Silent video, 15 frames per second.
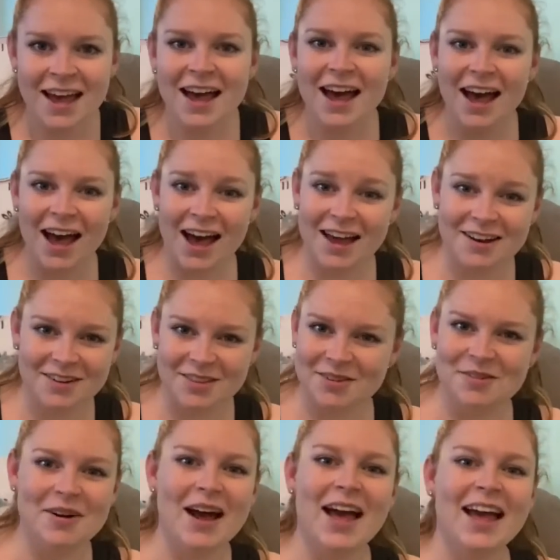out of the
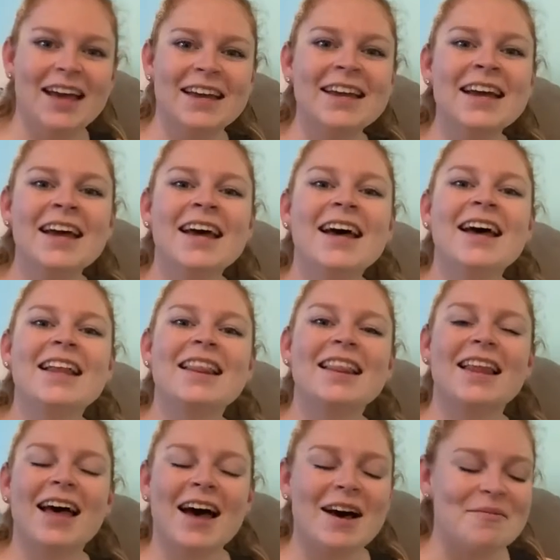way.
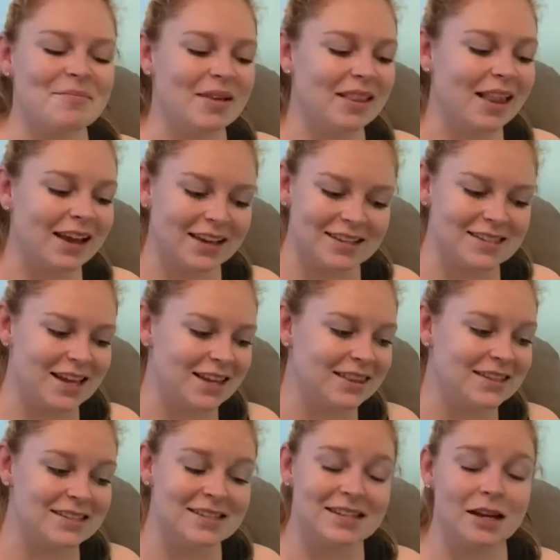Like I said,
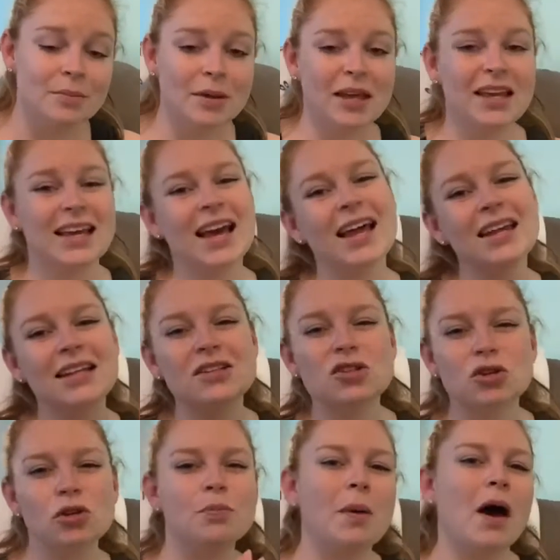this is going to be kind of in
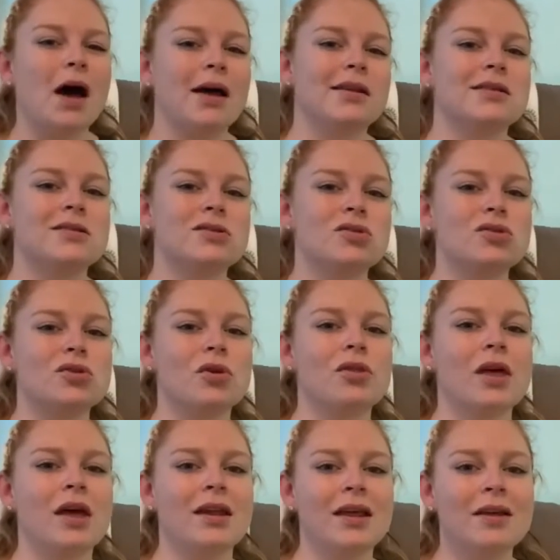two parts so
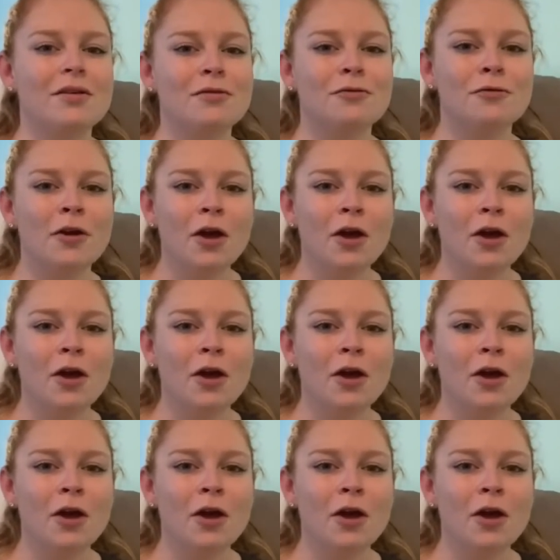that if